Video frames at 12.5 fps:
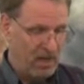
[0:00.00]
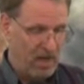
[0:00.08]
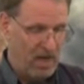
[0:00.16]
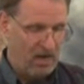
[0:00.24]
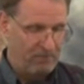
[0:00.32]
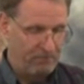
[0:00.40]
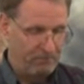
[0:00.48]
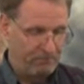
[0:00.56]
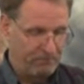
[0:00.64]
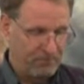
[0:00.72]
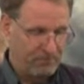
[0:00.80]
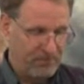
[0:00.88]

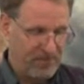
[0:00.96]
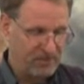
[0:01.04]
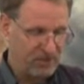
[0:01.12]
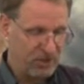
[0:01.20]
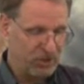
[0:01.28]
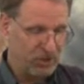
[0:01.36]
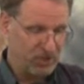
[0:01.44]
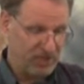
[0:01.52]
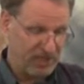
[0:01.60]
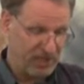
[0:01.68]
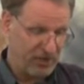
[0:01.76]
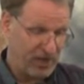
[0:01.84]
Then Social
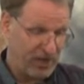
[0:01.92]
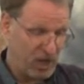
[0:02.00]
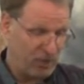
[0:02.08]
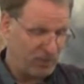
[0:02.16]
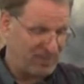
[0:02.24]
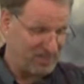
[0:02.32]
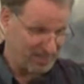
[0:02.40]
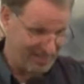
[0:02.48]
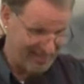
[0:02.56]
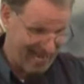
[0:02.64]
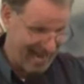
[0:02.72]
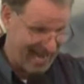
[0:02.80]
Security called me
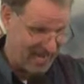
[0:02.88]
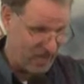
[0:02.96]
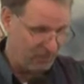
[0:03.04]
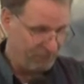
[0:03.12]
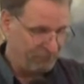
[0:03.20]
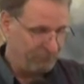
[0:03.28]
today.